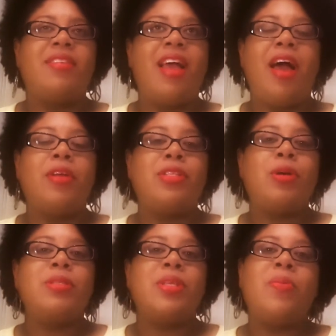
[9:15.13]
I
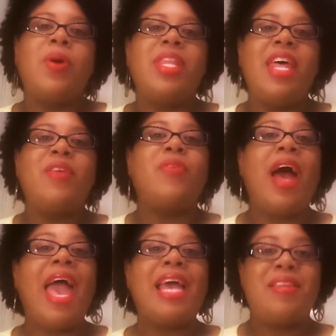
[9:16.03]
told someone that if I
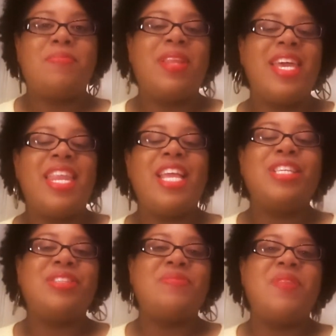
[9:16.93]
had to play an
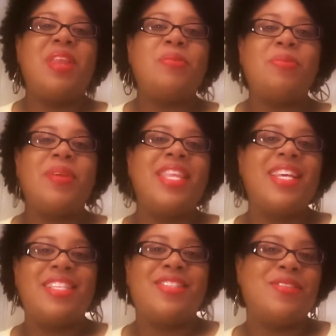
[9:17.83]
instrument, it would be the
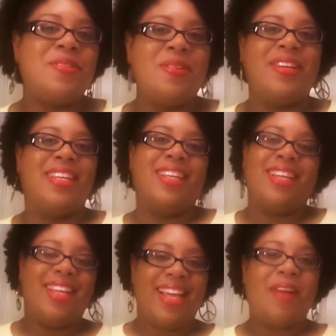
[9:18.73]
kazoo.
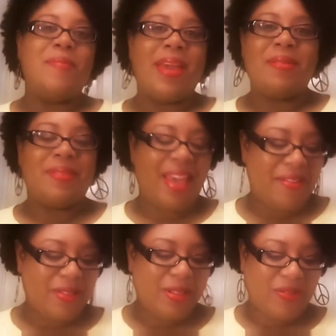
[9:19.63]
I made them
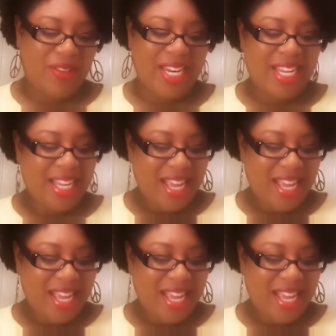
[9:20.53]
laugh. It was funny.